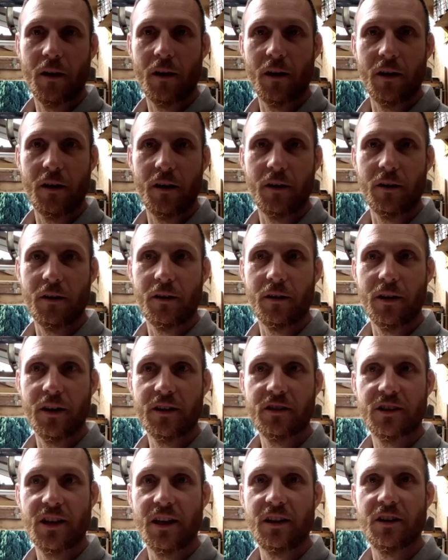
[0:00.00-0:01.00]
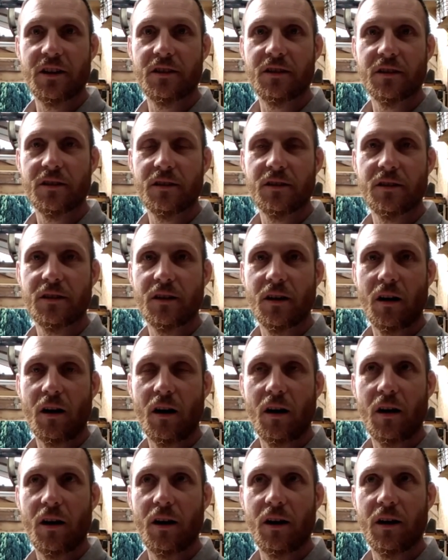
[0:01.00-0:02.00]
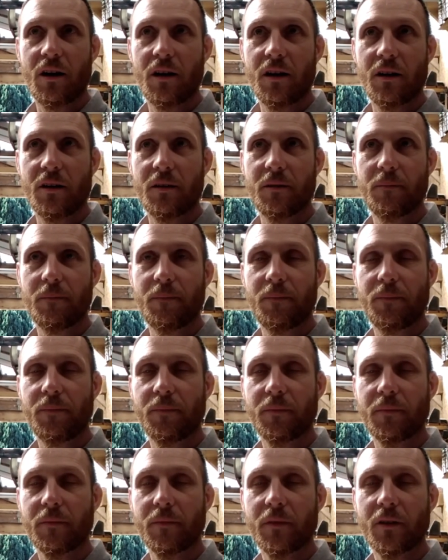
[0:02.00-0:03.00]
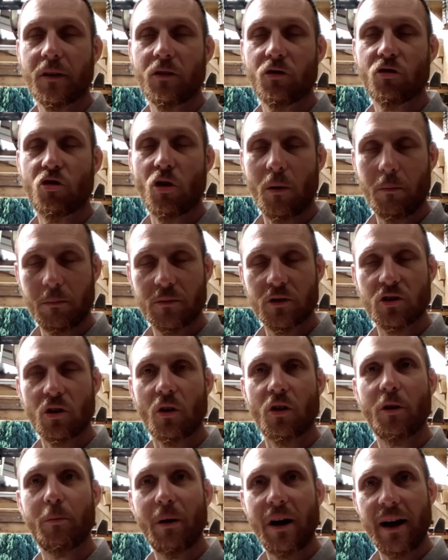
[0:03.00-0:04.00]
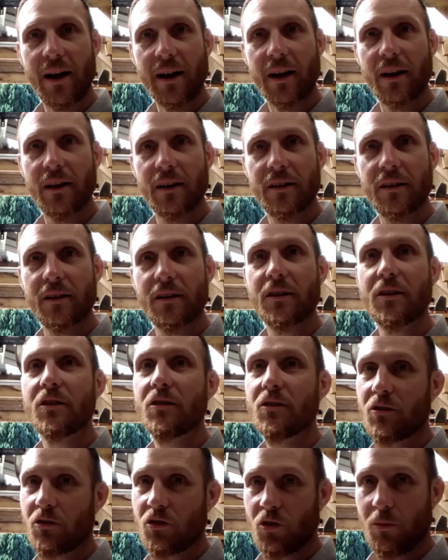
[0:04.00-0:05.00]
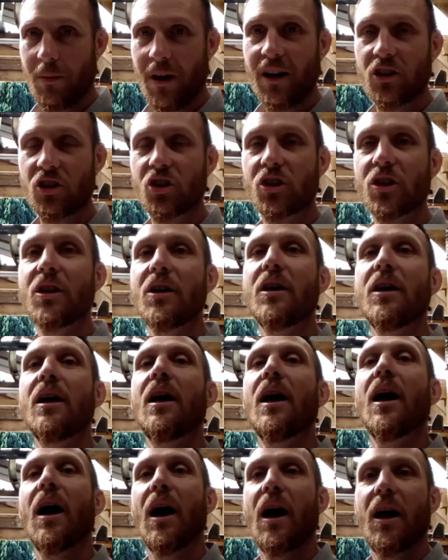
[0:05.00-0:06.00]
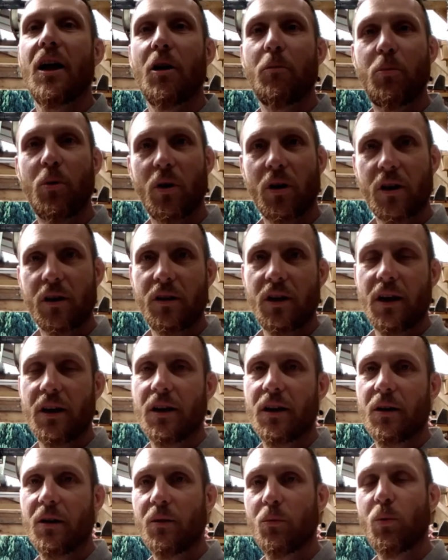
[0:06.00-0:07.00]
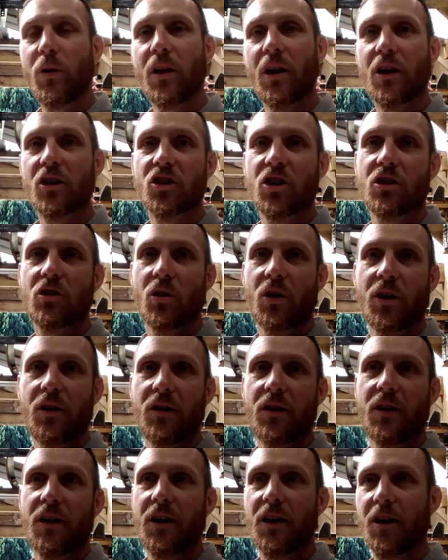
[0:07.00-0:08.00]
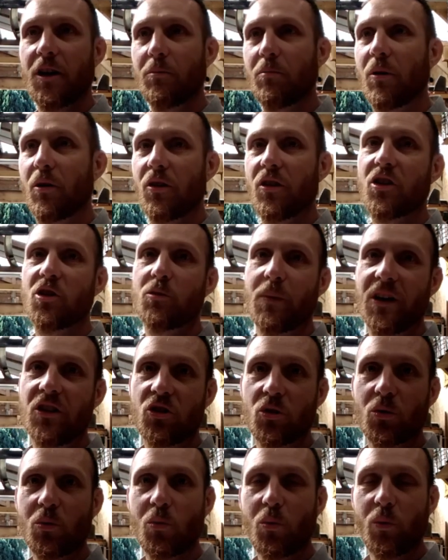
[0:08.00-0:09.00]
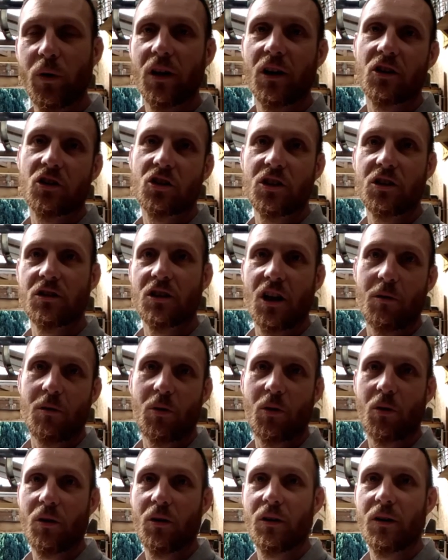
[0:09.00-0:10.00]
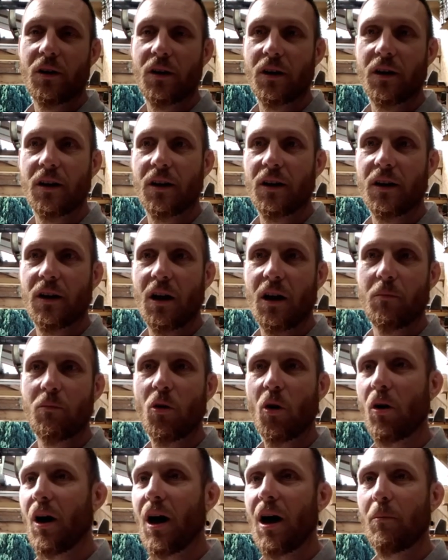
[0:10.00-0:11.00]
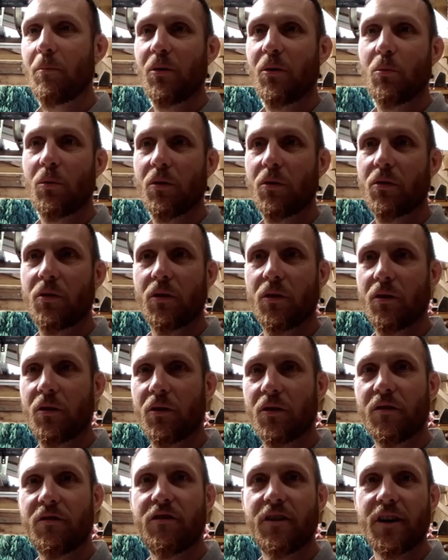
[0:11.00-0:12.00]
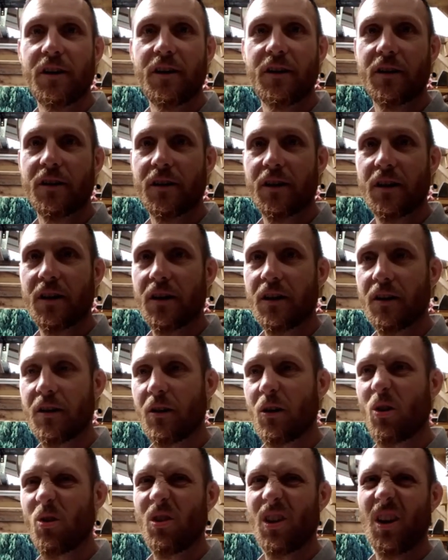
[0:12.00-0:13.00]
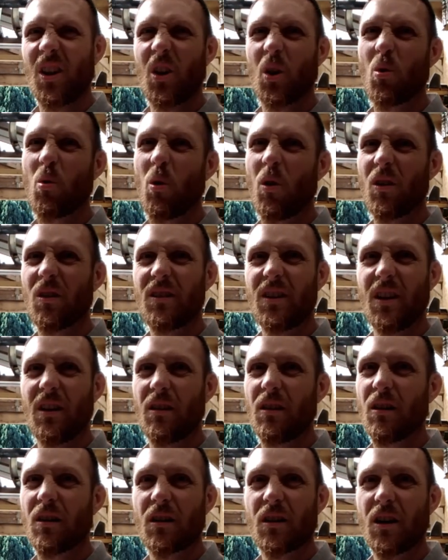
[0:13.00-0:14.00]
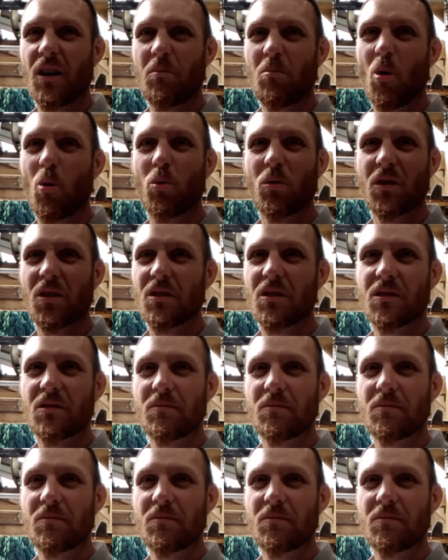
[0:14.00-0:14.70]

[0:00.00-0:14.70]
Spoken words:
extended drums on the back to match, and I put wheel arches on it. But the special wheel arches that I bought, I'm not happy with the fit or really the quality. They're kind of molded,